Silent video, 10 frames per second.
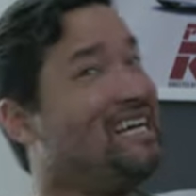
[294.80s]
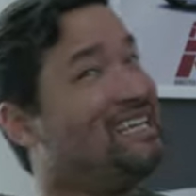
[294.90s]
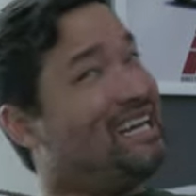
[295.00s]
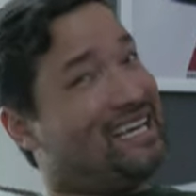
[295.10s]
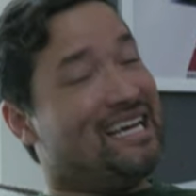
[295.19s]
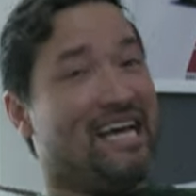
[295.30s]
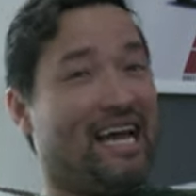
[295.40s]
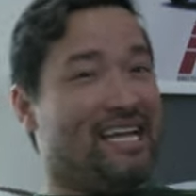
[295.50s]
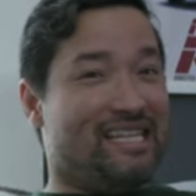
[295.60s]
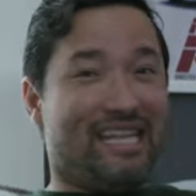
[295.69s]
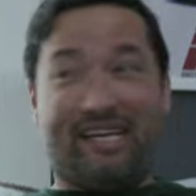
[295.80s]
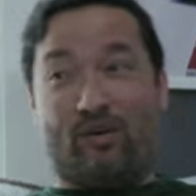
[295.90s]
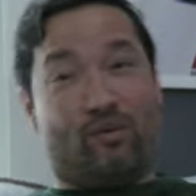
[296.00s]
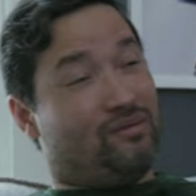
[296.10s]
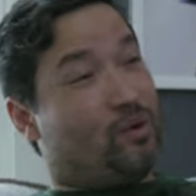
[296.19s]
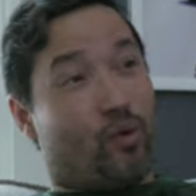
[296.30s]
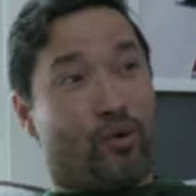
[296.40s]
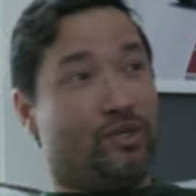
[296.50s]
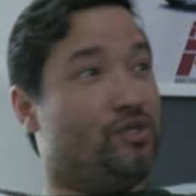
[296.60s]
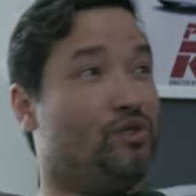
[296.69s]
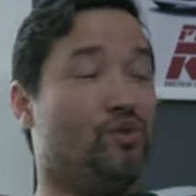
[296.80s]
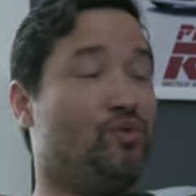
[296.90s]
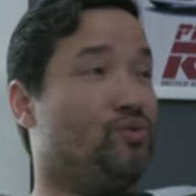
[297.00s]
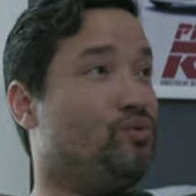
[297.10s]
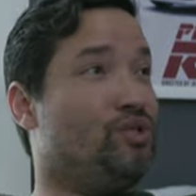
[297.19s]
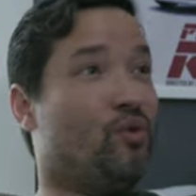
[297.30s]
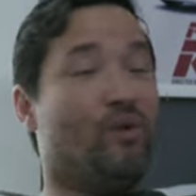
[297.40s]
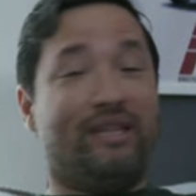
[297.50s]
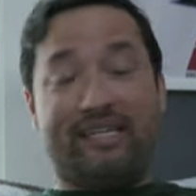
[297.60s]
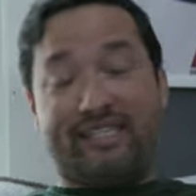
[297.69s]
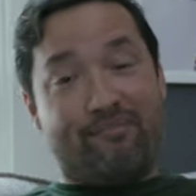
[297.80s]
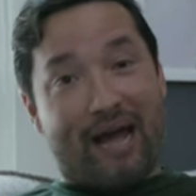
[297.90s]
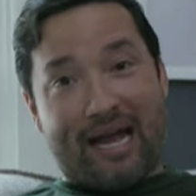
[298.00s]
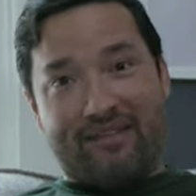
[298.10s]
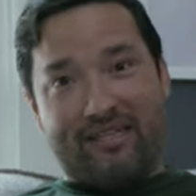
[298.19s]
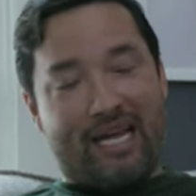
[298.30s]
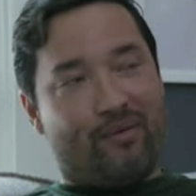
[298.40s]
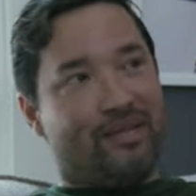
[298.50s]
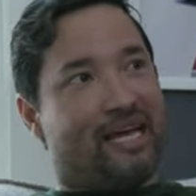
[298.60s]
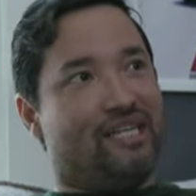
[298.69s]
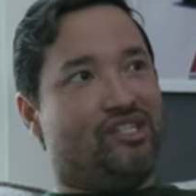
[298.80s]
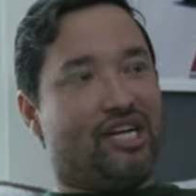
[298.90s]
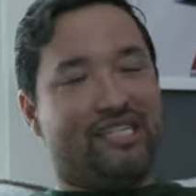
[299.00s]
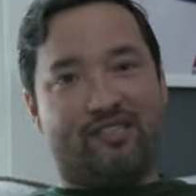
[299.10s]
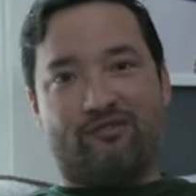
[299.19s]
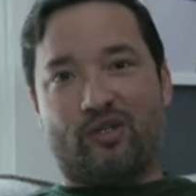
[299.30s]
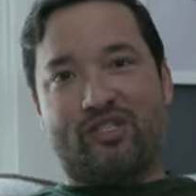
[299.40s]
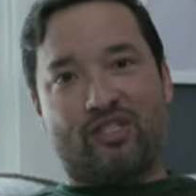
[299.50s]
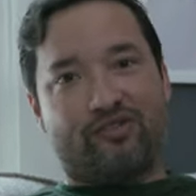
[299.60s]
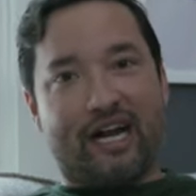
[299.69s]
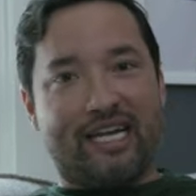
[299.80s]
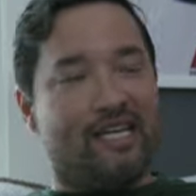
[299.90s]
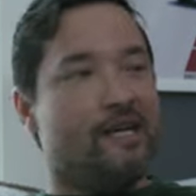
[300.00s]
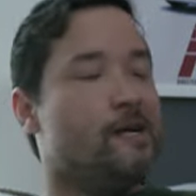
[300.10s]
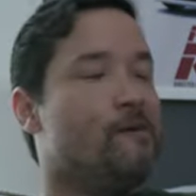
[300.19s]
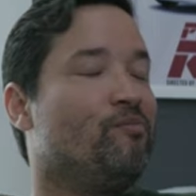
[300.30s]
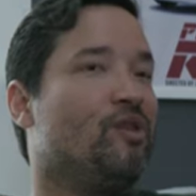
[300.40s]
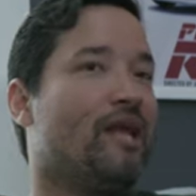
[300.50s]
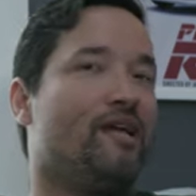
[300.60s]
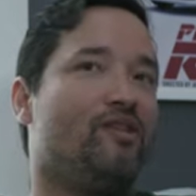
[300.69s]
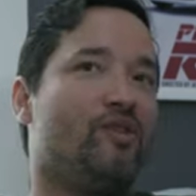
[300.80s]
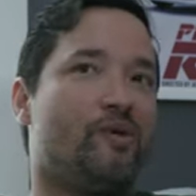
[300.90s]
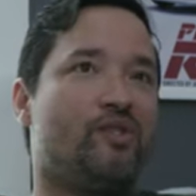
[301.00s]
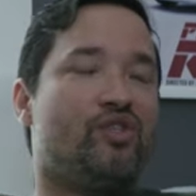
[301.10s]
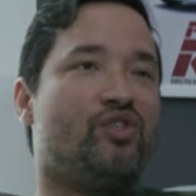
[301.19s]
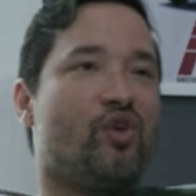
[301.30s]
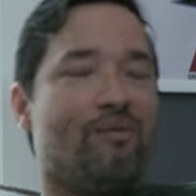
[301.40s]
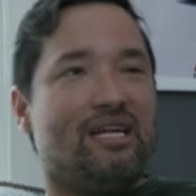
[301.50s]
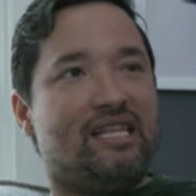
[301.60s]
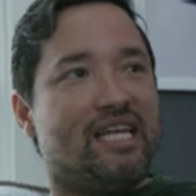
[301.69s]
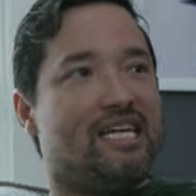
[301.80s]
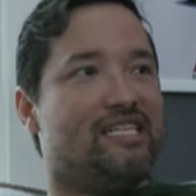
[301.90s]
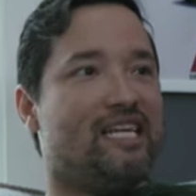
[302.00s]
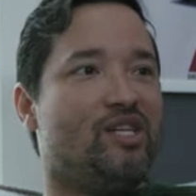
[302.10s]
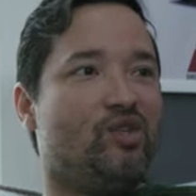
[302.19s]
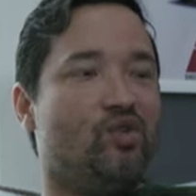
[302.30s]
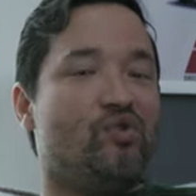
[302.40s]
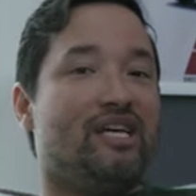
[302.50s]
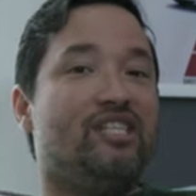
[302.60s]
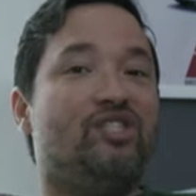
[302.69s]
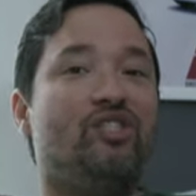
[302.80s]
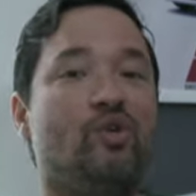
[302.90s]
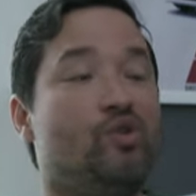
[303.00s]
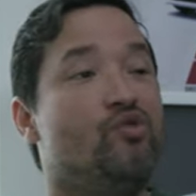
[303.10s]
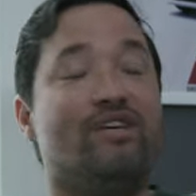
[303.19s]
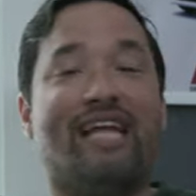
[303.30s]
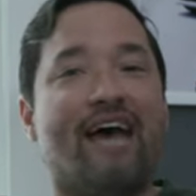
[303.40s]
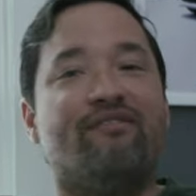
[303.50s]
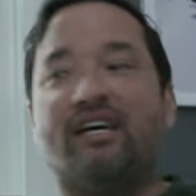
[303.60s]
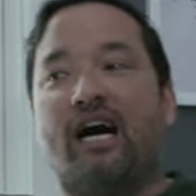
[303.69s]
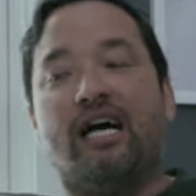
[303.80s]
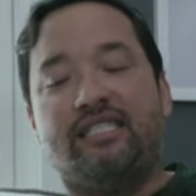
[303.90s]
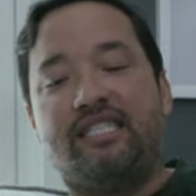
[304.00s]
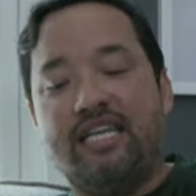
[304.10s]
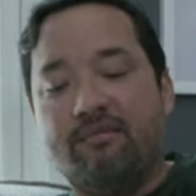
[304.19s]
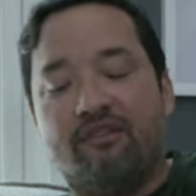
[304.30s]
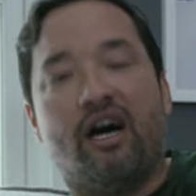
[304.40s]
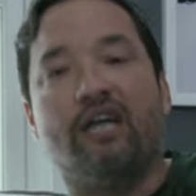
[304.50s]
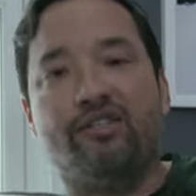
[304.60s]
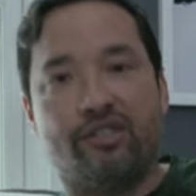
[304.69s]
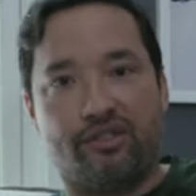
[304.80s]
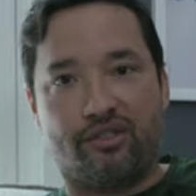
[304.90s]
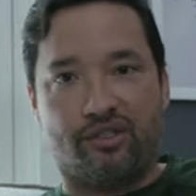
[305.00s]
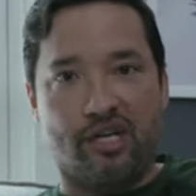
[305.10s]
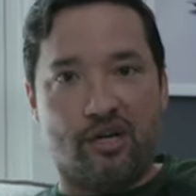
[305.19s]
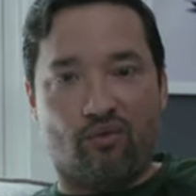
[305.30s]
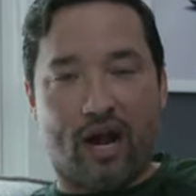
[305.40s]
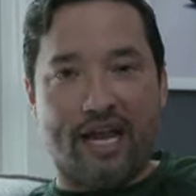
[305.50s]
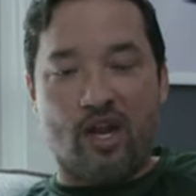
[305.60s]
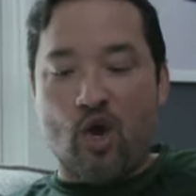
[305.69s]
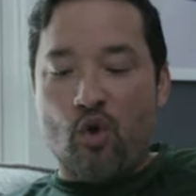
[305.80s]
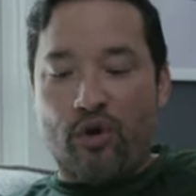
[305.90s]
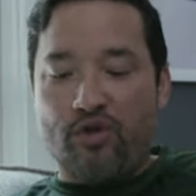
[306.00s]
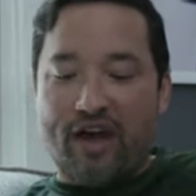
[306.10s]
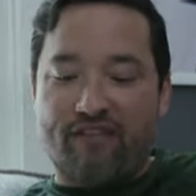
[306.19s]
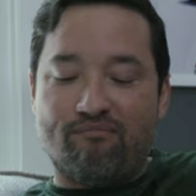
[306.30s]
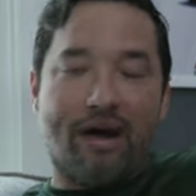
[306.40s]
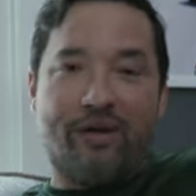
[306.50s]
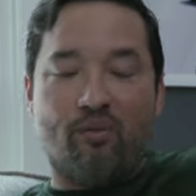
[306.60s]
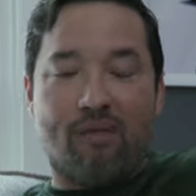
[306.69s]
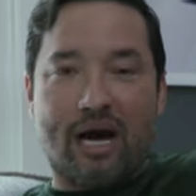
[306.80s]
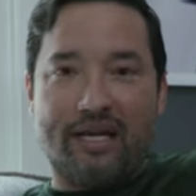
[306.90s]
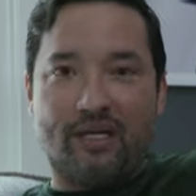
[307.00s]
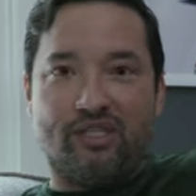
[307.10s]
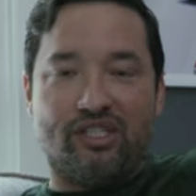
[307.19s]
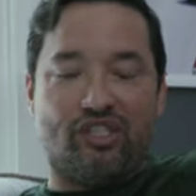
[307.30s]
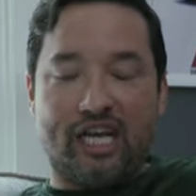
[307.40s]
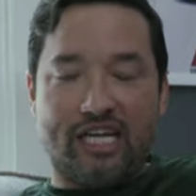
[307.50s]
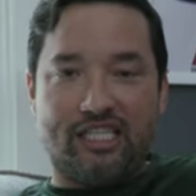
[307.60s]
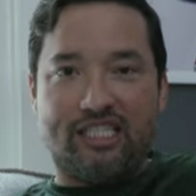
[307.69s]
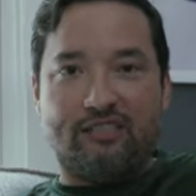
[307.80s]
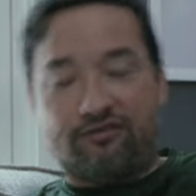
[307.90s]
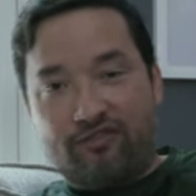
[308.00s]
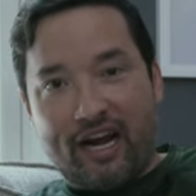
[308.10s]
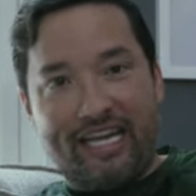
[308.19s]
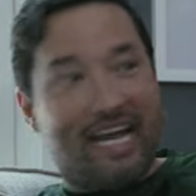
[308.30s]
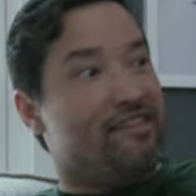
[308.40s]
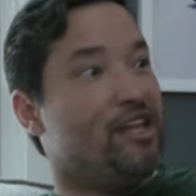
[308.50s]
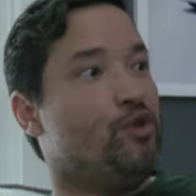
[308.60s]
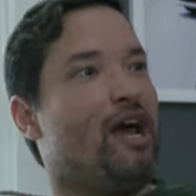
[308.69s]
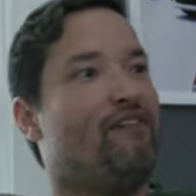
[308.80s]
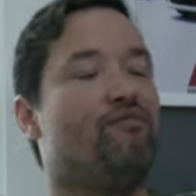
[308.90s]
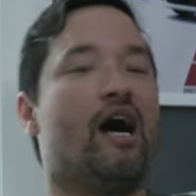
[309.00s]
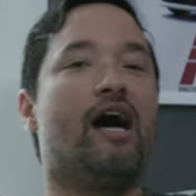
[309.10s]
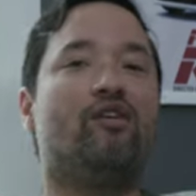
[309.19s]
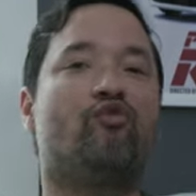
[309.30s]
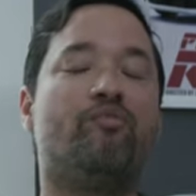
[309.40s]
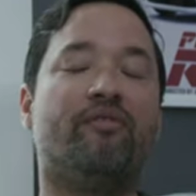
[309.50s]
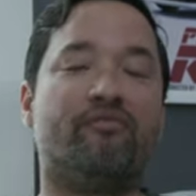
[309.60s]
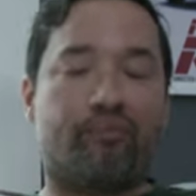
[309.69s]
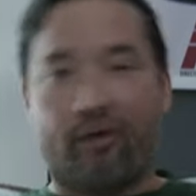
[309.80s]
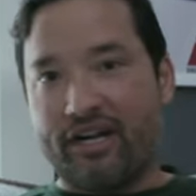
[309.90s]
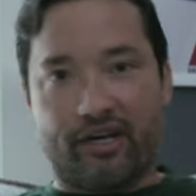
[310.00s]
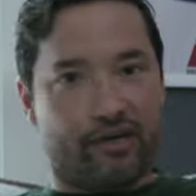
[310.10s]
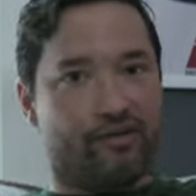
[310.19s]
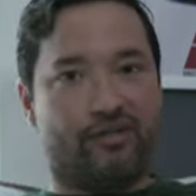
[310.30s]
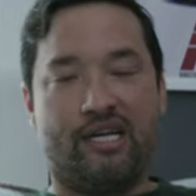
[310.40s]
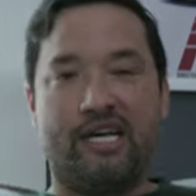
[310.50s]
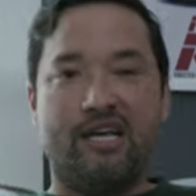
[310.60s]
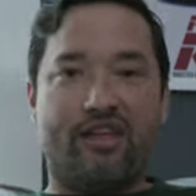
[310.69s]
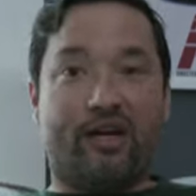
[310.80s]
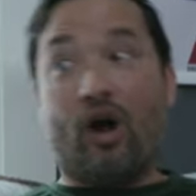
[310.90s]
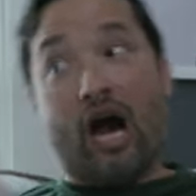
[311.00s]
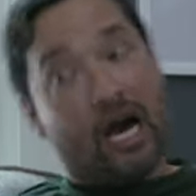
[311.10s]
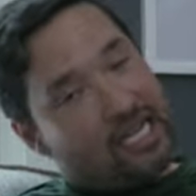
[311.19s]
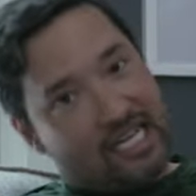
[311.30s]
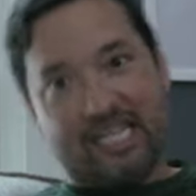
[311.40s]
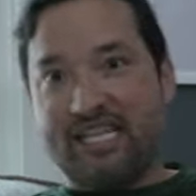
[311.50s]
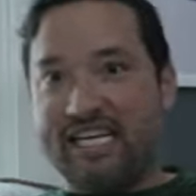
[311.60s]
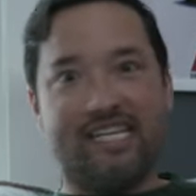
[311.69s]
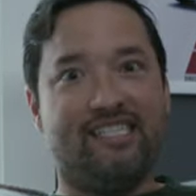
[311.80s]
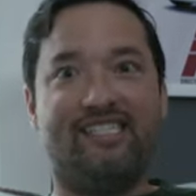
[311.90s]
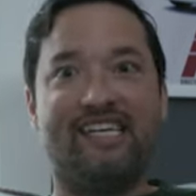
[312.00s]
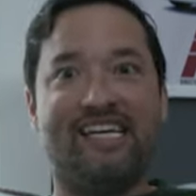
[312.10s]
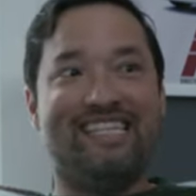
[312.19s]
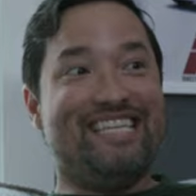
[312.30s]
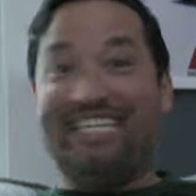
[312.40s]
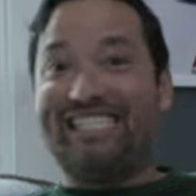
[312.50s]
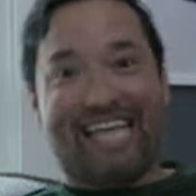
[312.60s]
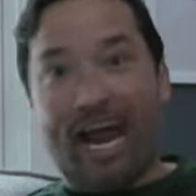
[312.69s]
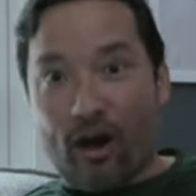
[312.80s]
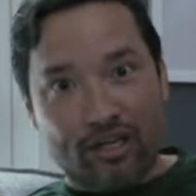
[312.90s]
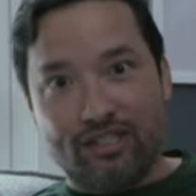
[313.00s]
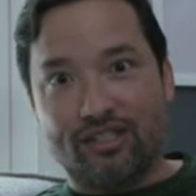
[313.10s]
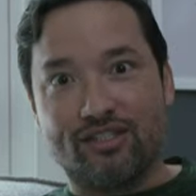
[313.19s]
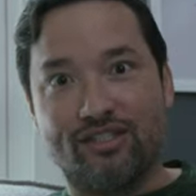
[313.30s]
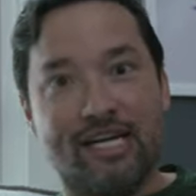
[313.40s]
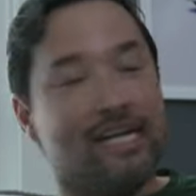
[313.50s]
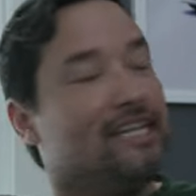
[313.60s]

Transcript: Like, or you do, you know, what they did back in the day when they had Jason versus Freddy. Like, there's just so many things that you can do. You could have a team of hunters, right? Where you have Michael Myers and Jason and Freddy, and then you have a group of predators that are hunting these characters.